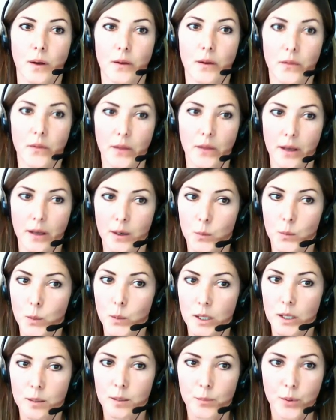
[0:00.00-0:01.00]
There
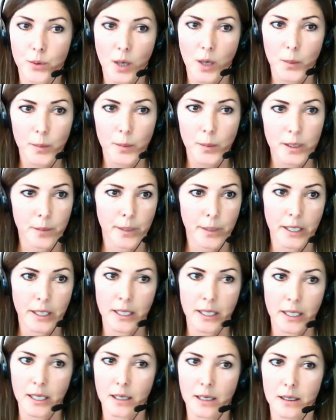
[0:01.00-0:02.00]
will probably
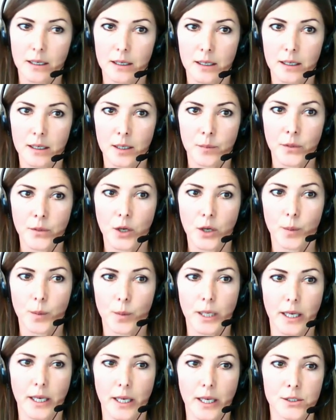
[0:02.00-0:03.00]
be the
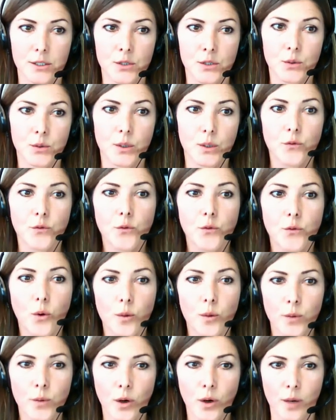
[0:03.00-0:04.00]
obligation to
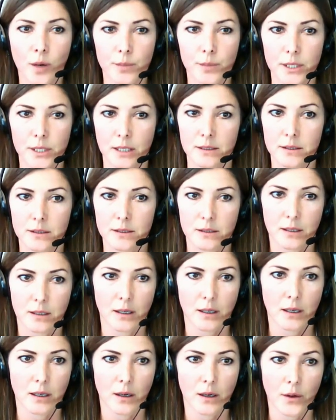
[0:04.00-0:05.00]
inform competent
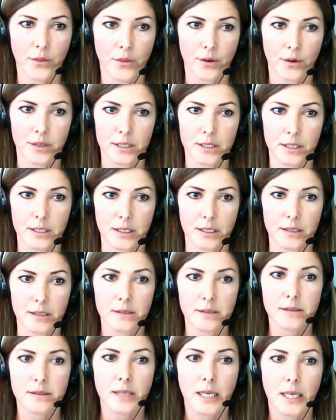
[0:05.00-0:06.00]

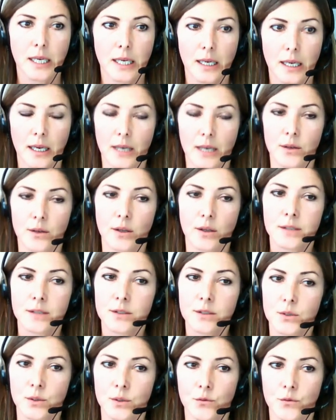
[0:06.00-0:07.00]
authorities and also
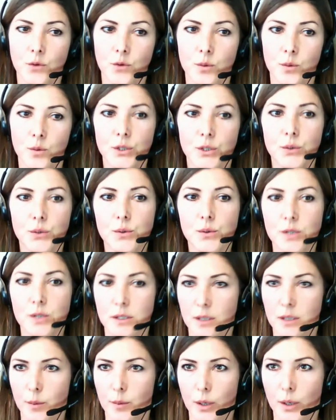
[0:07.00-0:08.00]
to inform
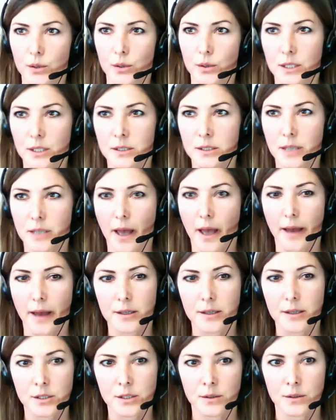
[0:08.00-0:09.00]
users about
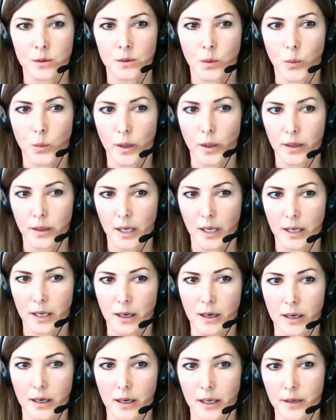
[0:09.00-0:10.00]
interaction with
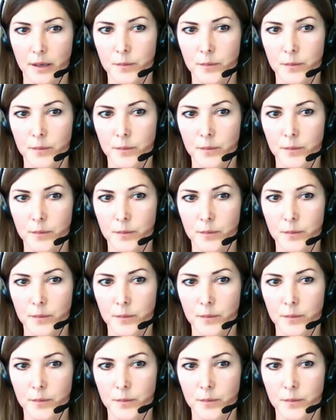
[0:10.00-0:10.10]
AI.